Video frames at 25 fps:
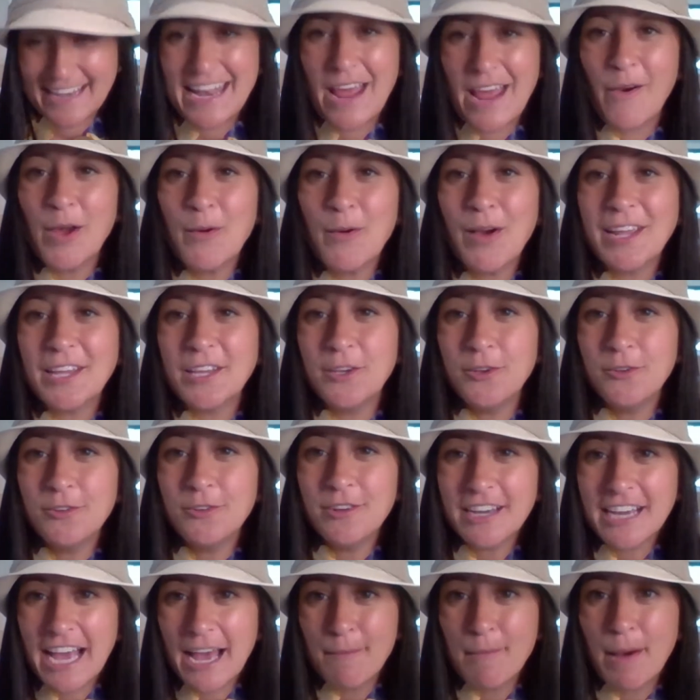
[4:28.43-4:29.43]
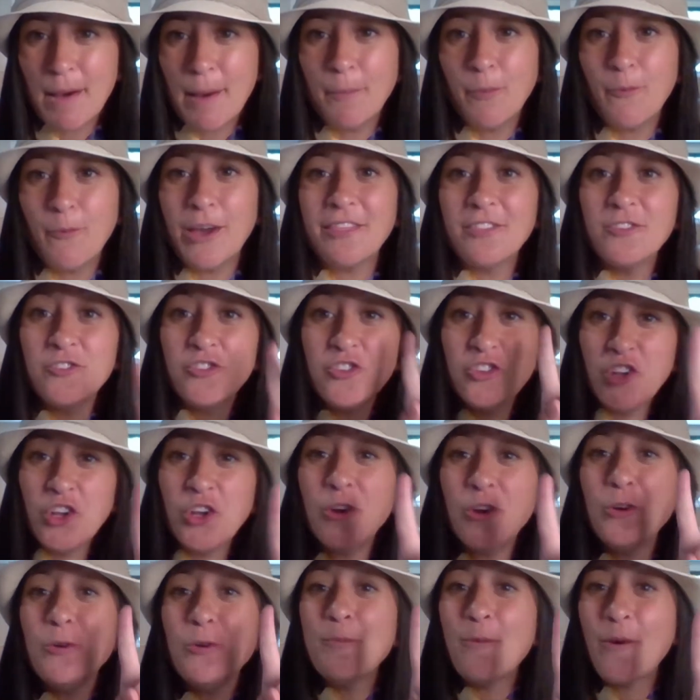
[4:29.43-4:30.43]
Now I want you to come up with
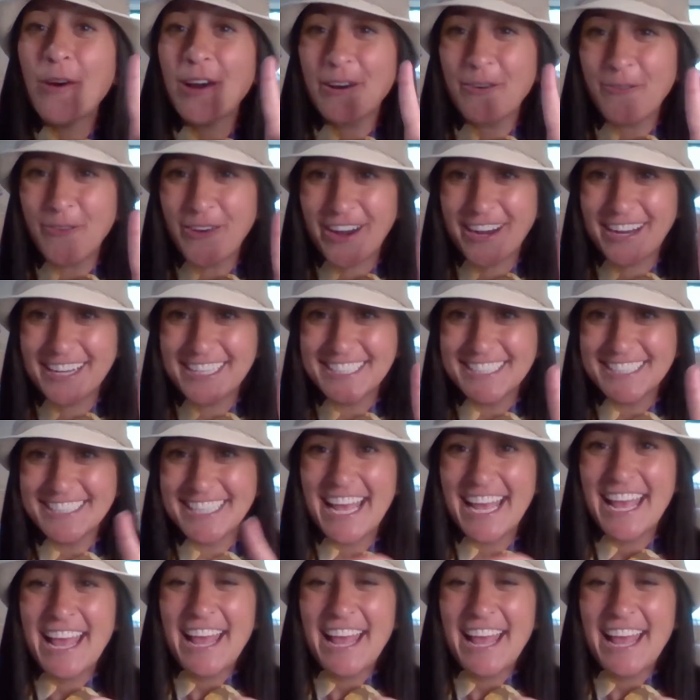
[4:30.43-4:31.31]
two more words